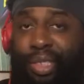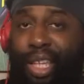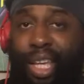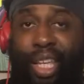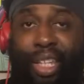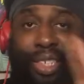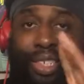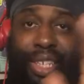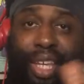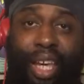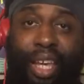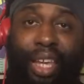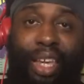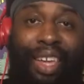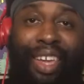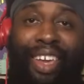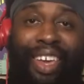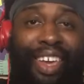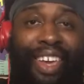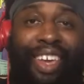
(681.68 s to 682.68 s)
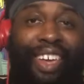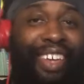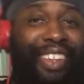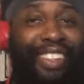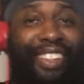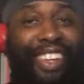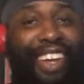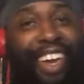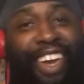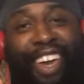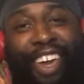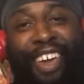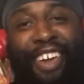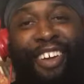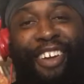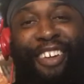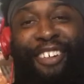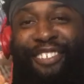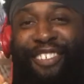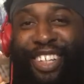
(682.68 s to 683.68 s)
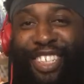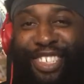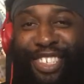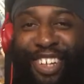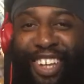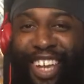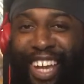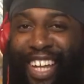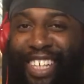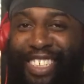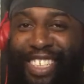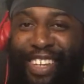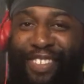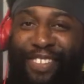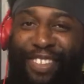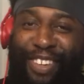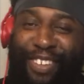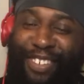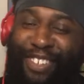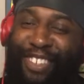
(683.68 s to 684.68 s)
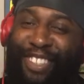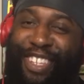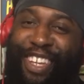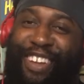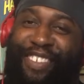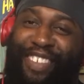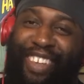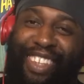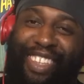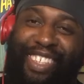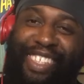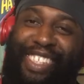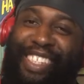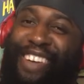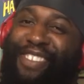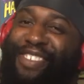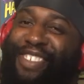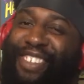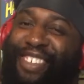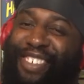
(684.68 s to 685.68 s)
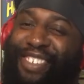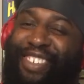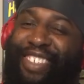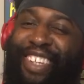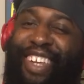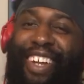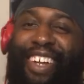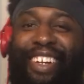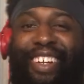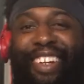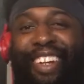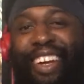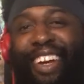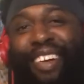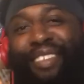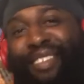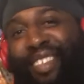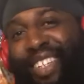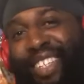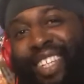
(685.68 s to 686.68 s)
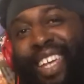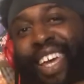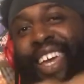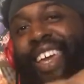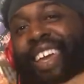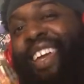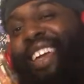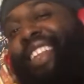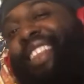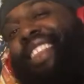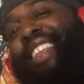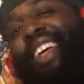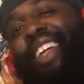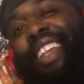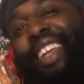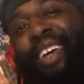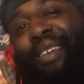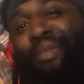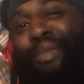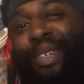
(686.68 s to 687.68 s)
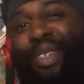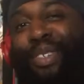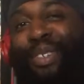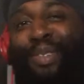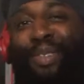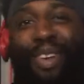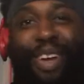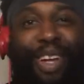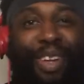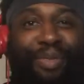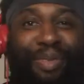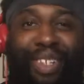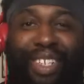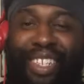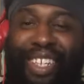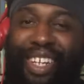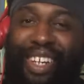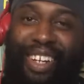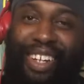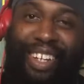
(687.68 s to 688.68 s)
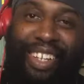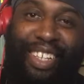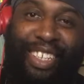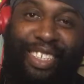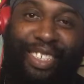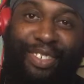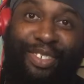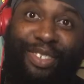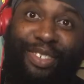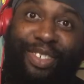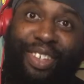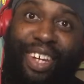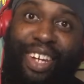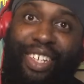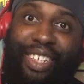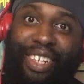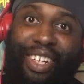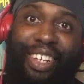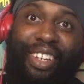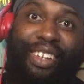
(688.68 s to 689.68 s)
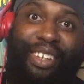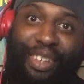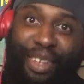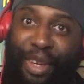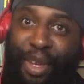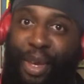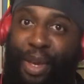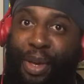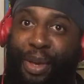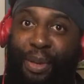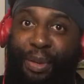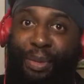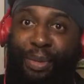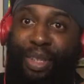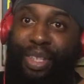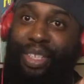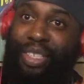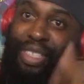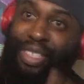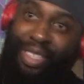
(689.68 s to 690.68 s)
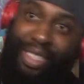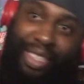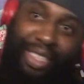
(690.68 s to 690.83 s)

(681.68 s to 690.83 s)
Insight. But you guys, let me know what you thought about these episodes down in the comments. Hit that like button, subscribe to my channel. I'll catch up with you guys later. Peace.